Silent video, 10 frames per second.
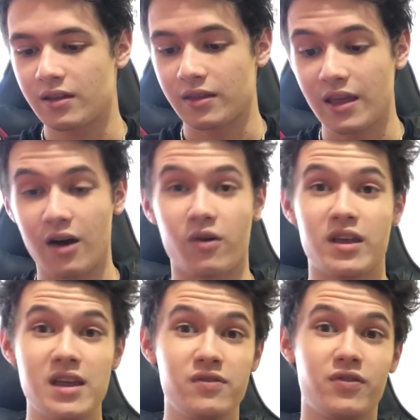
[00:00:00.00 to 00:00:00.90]
now
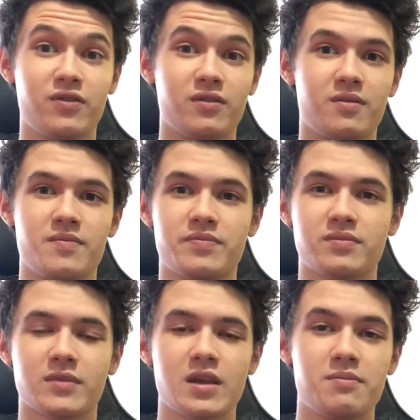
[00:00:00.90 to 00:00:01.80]
if
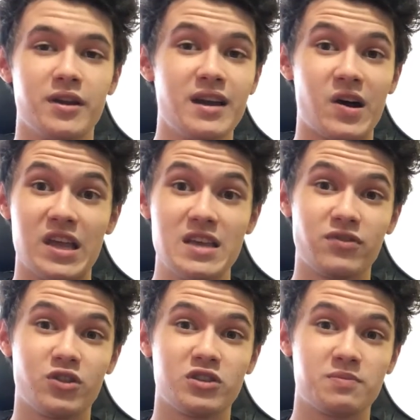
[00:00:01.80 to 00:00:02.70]
but now
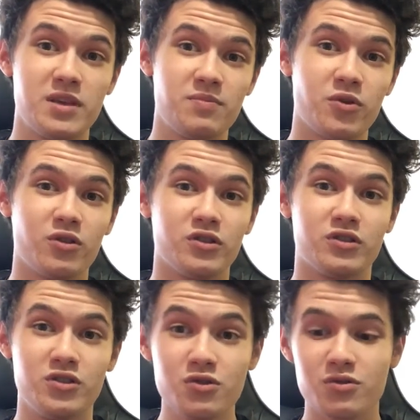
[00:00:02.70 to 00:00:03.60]
if those people
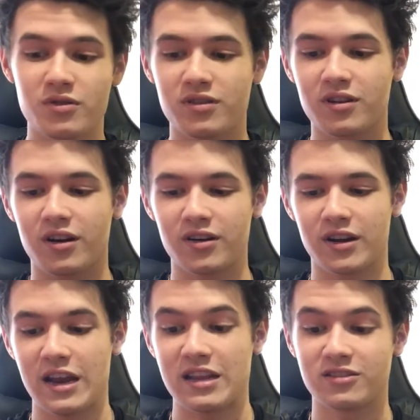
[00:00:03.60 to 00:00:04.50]
do on the
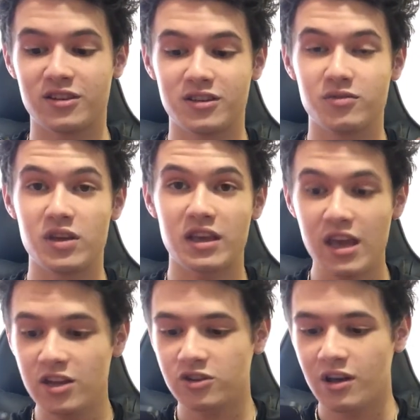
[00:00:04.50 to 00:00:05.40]
hand start to
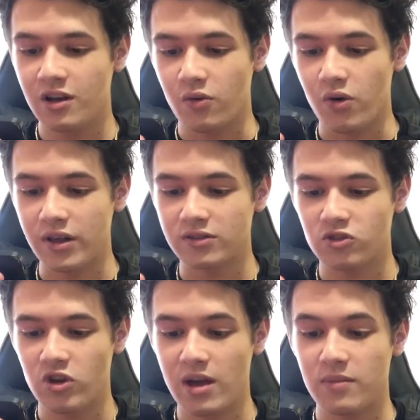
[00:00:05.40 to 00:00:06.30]
engage well
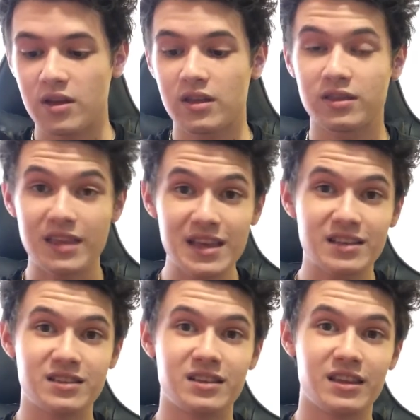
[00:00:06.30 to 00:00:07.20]
instagram
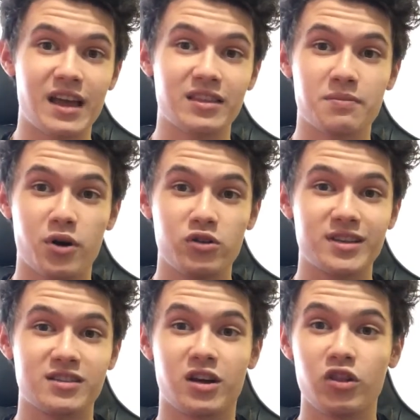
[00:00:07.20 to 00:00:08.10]
thinks that the post
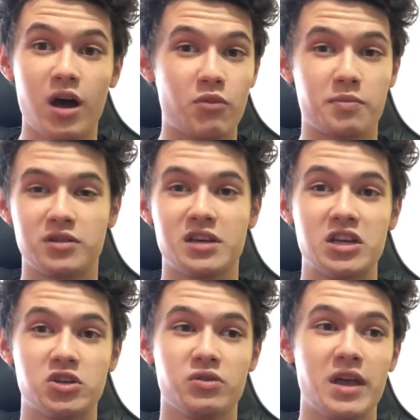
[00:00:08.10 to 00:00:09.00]
has a lot more
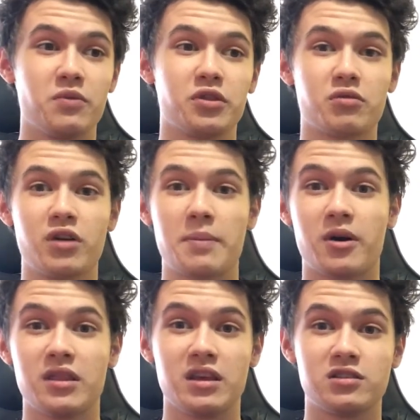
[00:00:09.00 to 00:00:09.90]
potential and will throw it up
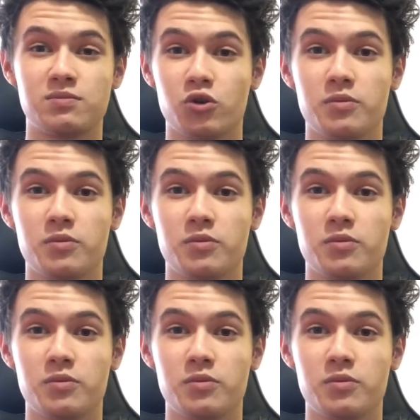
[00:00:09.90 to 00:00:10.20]
on the explore